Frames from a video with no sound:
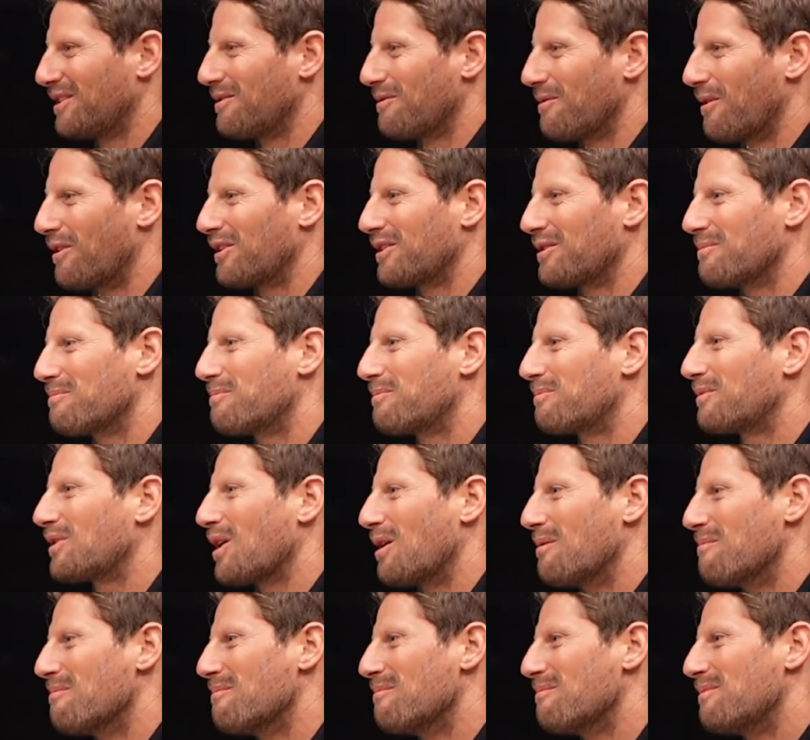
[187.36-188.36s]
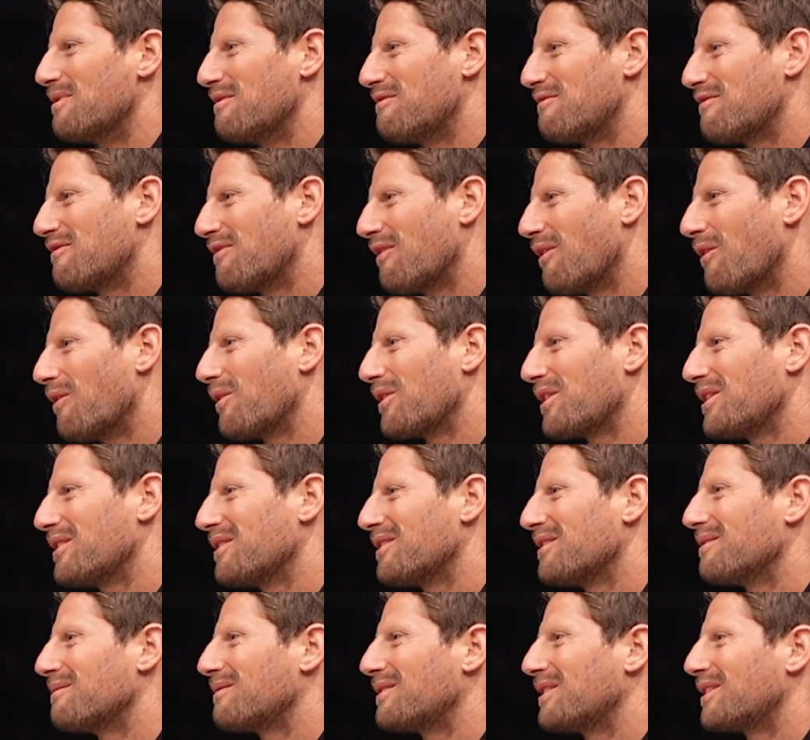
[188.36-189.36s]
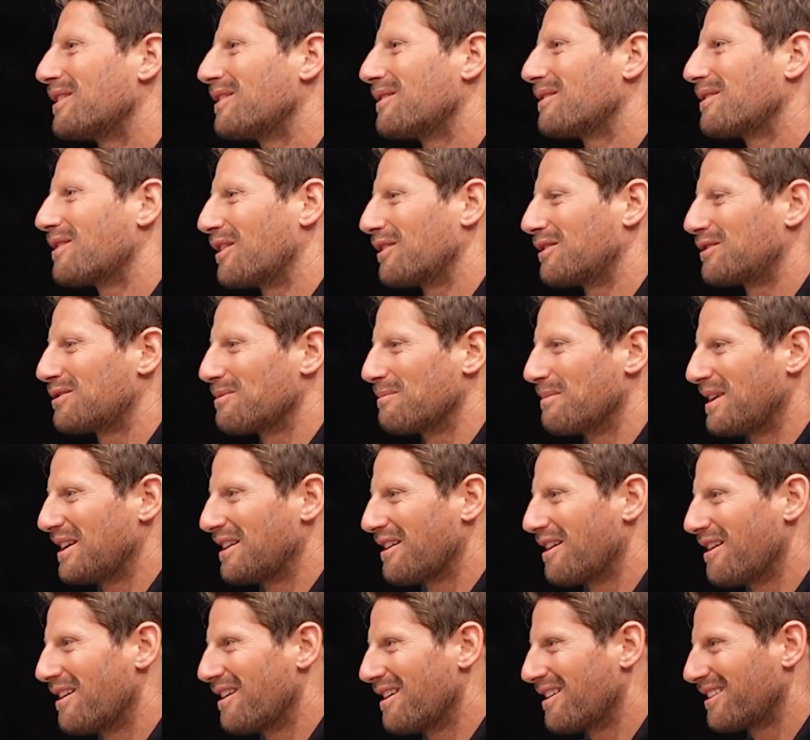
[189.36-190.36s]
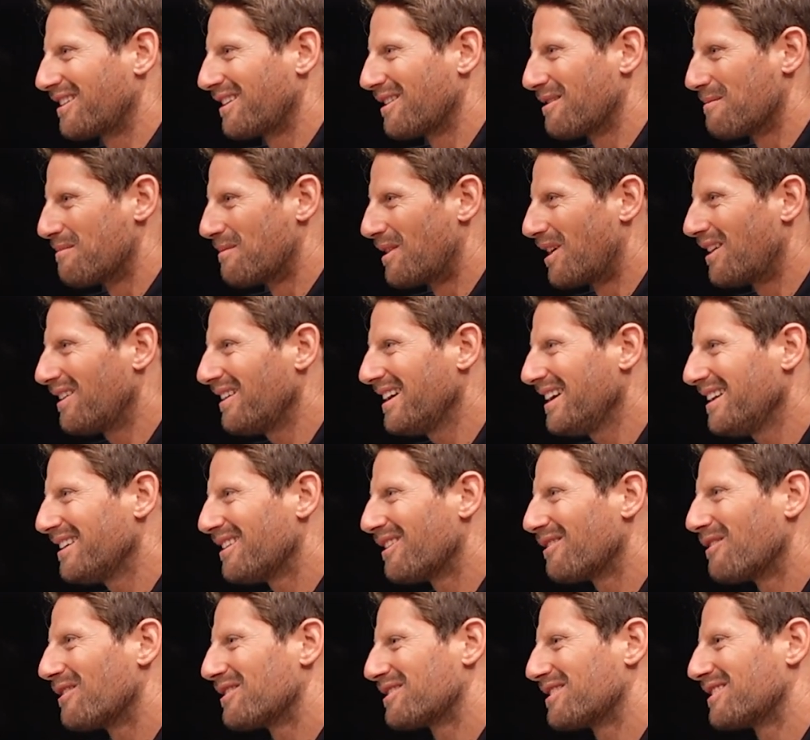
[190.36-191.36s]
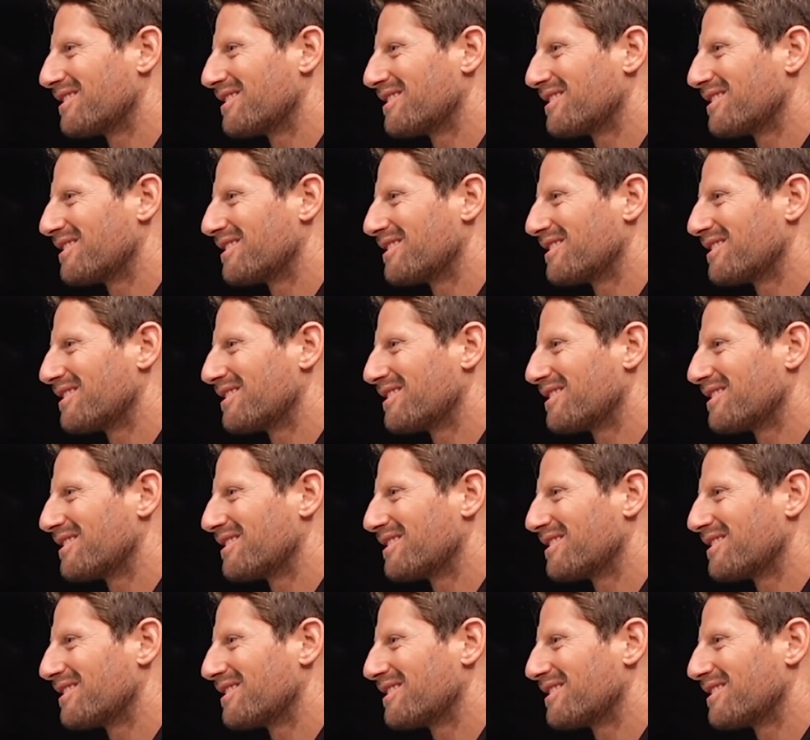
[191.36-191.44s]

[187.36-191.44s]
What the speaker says: you want to come before you got to meet her and got married, or was